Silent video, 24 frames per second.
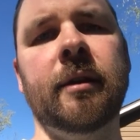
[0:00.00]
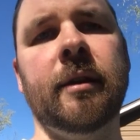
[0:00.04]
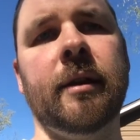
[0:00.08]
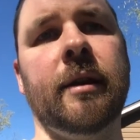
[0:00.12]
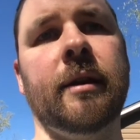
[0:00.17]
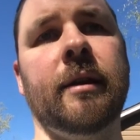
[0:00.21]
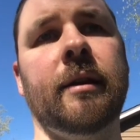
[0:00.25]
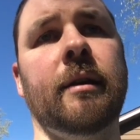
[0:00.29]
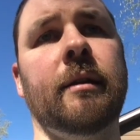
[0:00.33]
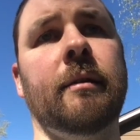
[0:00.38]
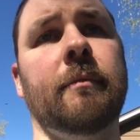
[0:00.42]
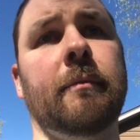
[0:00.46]

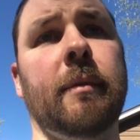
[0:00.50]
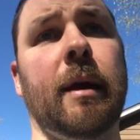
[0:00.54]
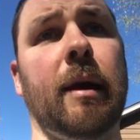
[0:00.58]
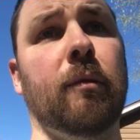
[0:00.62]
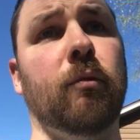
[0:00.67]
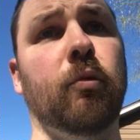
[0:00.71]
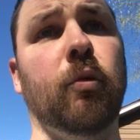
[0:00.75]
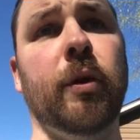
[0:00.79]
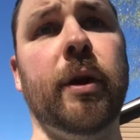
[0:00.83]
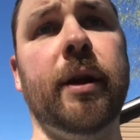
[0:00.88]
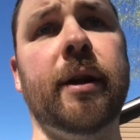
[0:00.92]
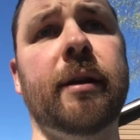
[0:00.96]

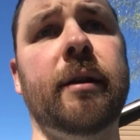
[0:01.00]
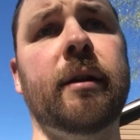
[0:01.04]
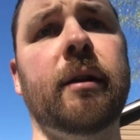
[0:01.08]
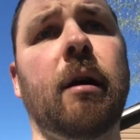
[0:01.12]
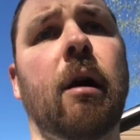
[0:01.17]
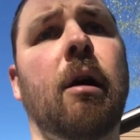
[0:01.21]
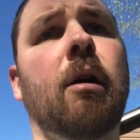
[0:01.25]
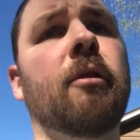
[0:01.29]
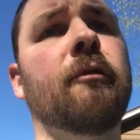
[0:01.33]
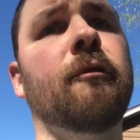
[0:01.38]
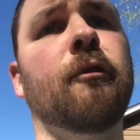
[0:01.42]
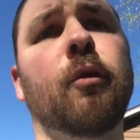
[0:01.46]

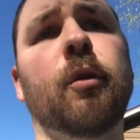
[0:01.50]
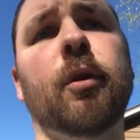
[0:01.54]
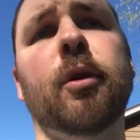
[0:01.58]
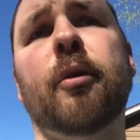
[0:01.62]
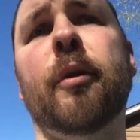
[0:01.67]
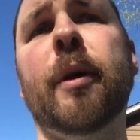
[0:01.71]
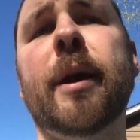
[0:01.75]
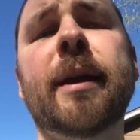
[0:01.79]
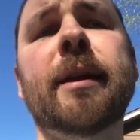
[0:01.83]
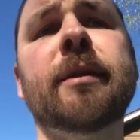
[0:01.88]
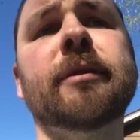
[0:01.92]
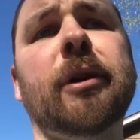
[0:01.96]
All 4
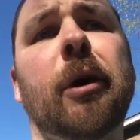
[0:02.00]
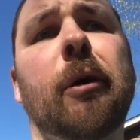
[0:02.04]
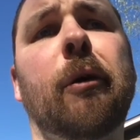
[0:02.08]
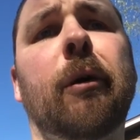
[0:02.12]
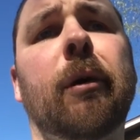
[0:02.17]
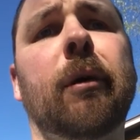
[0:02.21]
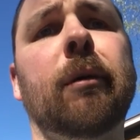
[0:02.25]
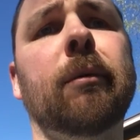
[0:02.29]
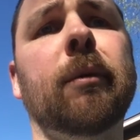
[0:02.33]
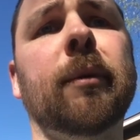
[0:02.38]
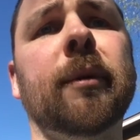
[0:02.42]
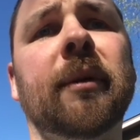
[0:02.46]
queens
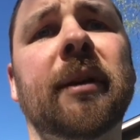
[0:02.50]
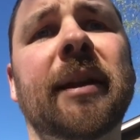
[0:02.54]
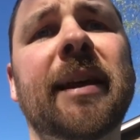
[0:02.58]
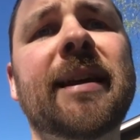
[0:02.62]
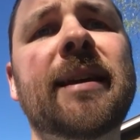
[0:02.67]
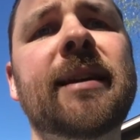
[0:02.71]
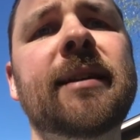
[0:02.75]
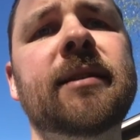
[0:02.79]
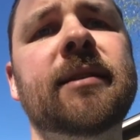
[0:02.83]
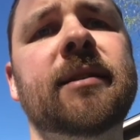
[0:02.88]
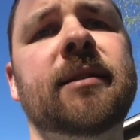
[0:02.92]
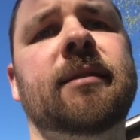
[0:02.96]
are
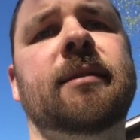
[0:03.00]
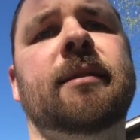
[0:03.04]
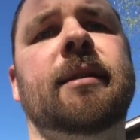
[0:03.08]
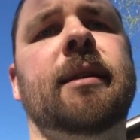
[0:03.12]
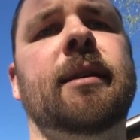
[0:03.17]
released.